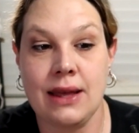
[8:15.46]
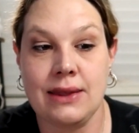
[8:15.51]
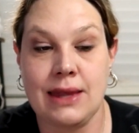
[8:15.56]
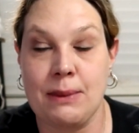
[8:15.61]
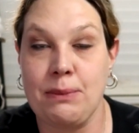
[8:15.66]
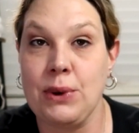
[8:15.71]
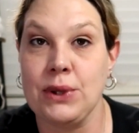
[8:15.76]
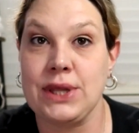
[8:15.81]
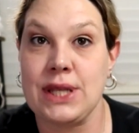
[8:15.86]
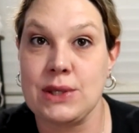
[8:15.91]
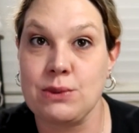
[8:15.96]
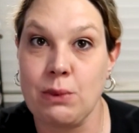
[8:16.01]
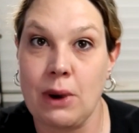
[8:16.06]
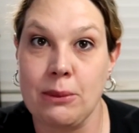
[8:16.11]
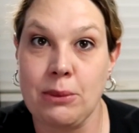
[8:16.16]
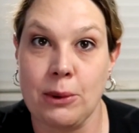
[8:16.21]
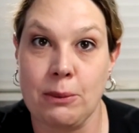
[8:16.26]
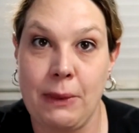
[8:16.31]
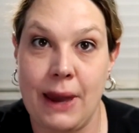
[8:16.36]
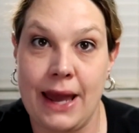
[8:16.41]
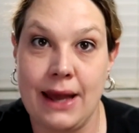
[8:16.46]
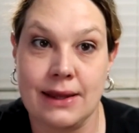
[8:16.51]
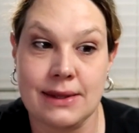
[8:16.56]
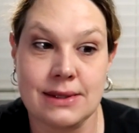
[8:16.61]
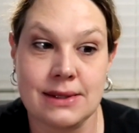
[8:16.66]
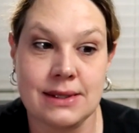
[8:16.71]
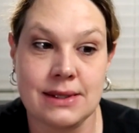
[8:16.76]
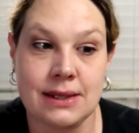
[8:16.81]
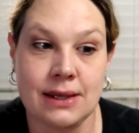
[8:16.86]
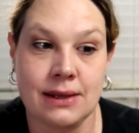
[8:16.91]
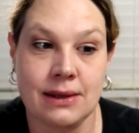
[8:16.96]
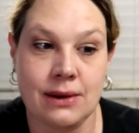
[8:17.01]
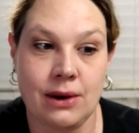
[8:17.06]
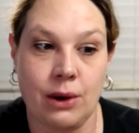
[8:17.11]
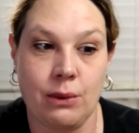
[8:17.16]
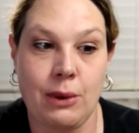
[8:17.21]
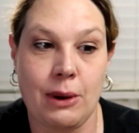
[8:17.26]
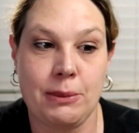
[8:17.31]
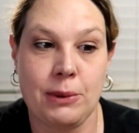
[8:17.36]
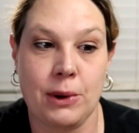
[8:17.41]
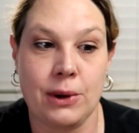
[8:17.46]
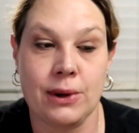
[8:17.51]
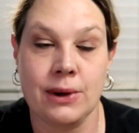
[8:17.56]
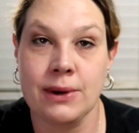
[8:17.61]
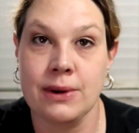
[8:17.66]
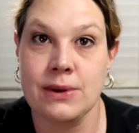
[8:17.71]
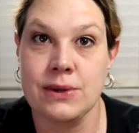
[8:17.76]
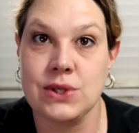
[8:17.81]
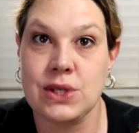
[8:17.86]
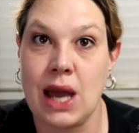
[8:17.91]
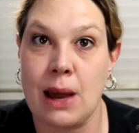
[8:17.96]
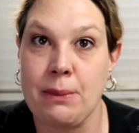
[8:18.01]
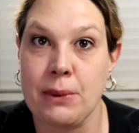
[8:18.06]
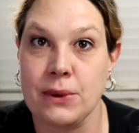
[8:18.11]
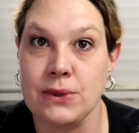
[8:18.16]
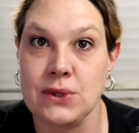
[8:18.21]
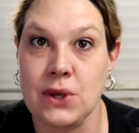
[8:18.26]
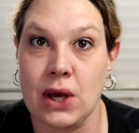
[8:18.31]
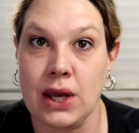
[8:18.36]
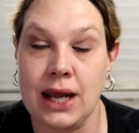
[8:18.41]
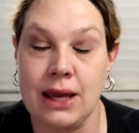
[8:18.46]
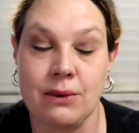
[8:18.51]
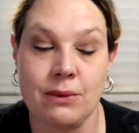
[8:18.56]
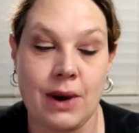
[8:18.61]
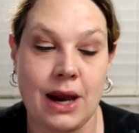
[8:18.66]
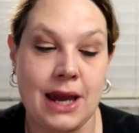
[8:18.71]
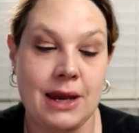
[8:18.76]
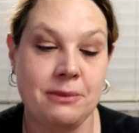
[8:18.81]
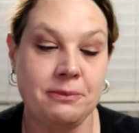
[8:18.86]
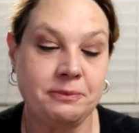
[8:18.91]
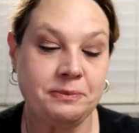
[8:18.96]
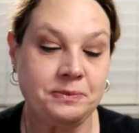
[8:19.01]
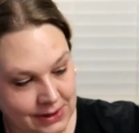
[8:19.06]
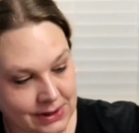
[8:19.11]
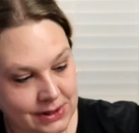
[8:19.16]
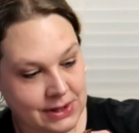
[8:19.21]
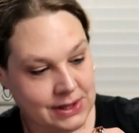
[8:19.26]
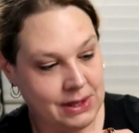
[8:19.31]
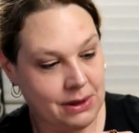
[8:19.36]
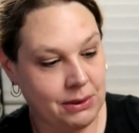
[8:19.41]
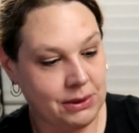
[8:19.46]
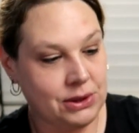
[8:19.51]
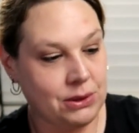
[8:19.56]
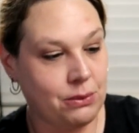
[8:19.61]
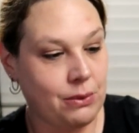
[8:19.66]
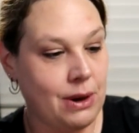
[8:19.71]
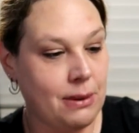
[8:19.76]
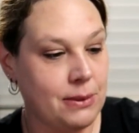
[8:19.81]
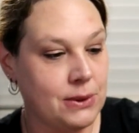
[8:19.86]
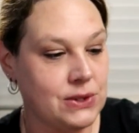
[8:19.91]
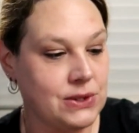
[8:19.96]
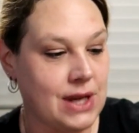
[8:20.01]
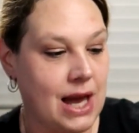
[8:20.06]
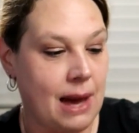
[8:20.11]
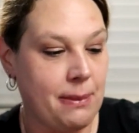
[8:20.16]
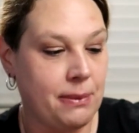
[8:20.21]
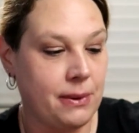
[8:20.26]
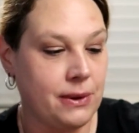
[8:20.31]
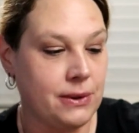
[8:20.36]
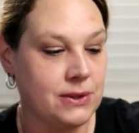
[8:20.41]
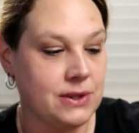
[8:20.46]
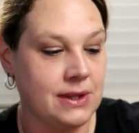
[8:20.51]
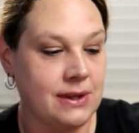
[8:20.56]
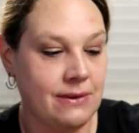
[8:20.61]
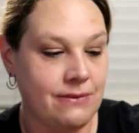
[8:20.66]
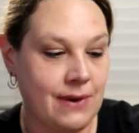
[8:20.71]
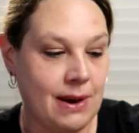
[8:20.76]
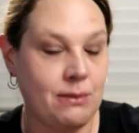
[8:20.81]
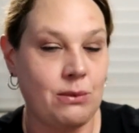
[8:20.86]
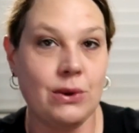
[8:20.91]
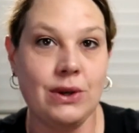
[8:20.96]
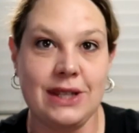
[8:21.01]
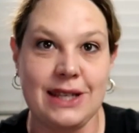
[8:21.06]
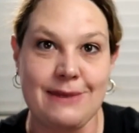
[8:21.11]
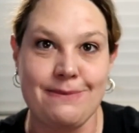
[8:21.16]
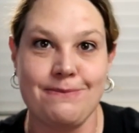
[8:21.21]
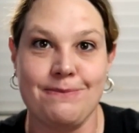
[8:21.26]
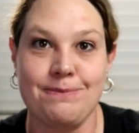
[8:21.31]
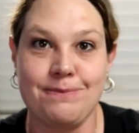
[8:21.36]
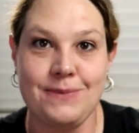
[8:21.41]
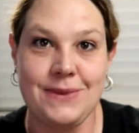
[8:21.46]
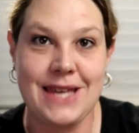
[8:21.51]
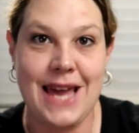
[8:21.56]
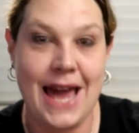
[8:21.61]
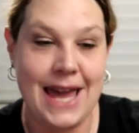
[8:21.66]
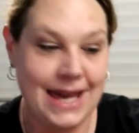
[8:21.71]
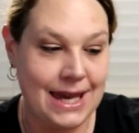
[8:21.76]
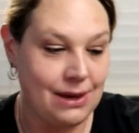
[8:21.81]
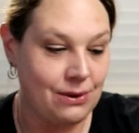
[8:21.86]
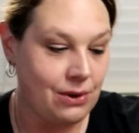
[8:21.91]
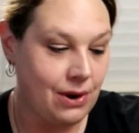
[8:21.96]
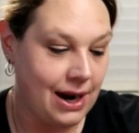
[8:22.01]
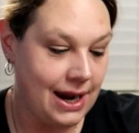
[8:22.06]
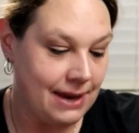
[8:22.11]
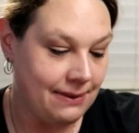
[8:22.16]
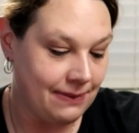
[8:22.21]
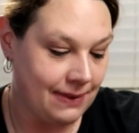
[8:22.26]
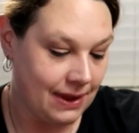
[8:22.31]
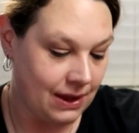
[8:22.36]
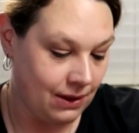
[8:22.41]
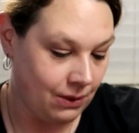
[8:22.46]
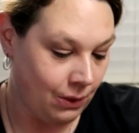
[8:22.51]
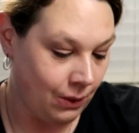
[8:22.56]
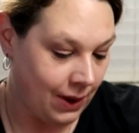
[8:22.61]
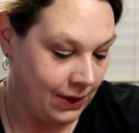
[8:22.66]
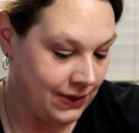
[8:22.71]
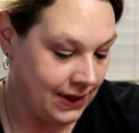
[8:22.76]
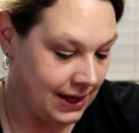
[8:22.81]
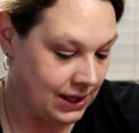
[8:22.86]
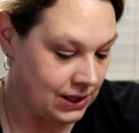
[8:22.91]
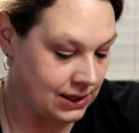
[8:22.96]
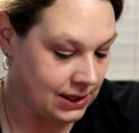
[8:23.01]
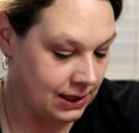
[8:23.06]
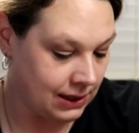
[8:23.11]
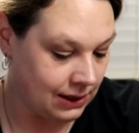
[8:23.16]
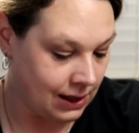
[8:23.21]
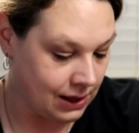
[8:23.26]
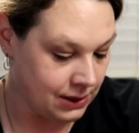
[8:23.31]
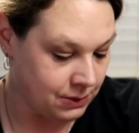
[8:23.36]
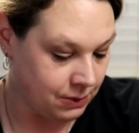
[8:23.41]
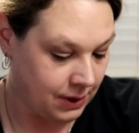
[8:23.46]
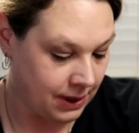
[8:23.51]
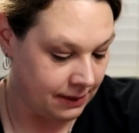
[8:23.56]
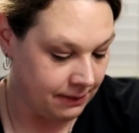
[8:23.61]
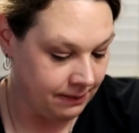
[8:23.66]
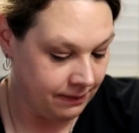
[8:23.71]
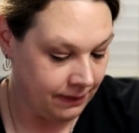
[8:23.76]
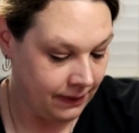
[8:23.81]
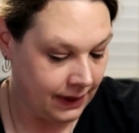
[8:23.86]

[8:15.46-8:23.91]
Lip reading: they put these rubber bands or rubber stoppers on it, right? So with the rubber stoppers, if I'm really yanking, right? Oh, I think I just unlocked one.